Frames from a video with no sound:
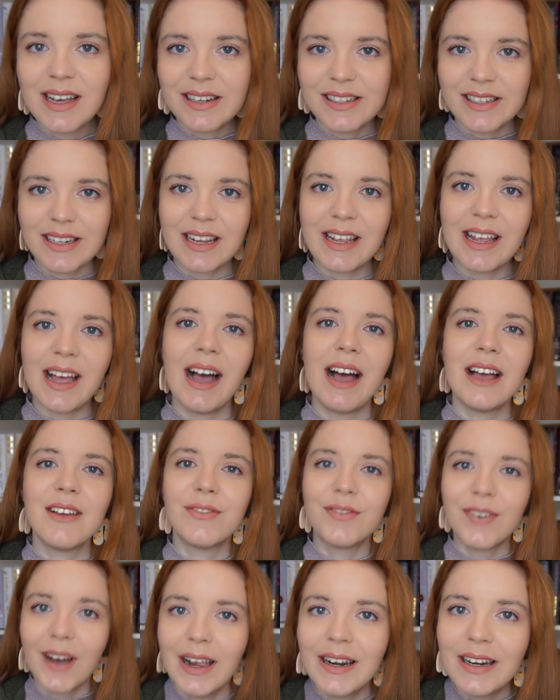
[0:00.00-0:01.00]
Today I
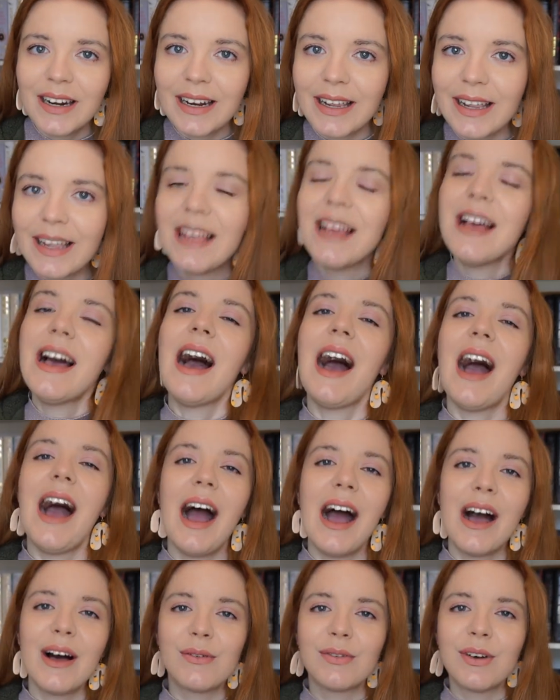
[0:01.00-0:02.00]
finally
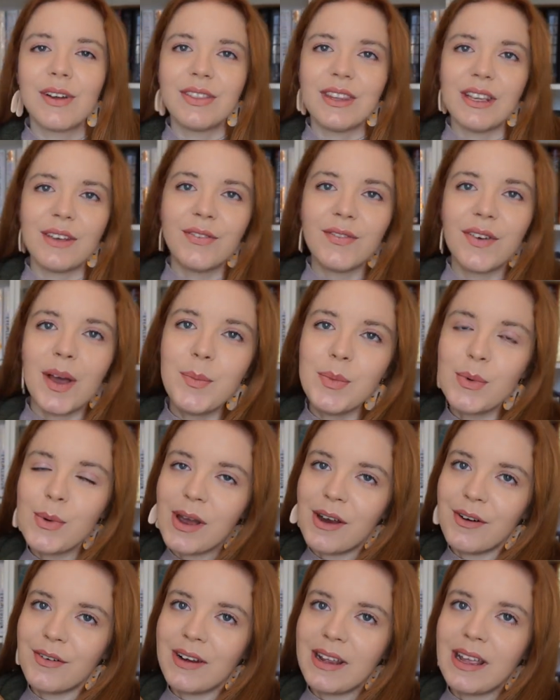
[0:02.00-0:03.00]
have the
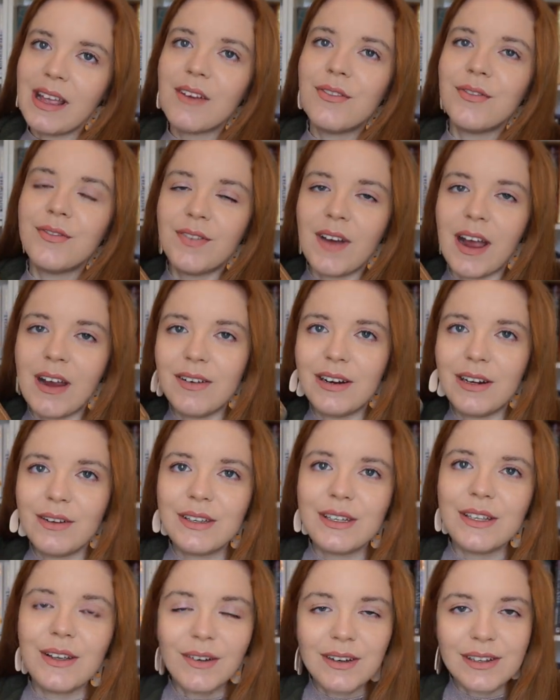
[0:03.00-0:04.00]
February
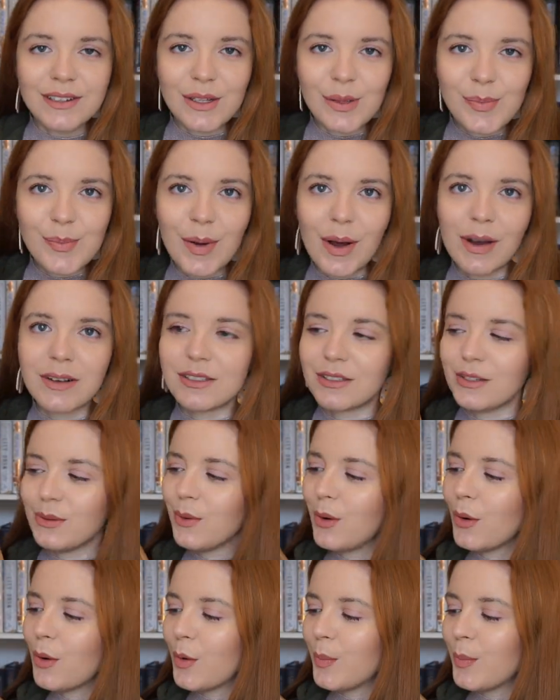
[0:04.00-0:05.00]
Fairyloot Young Adult box
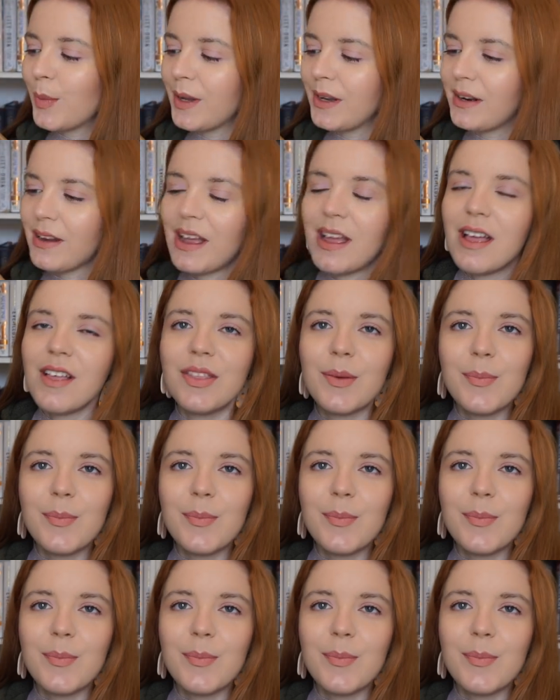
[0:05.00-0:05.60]
to open.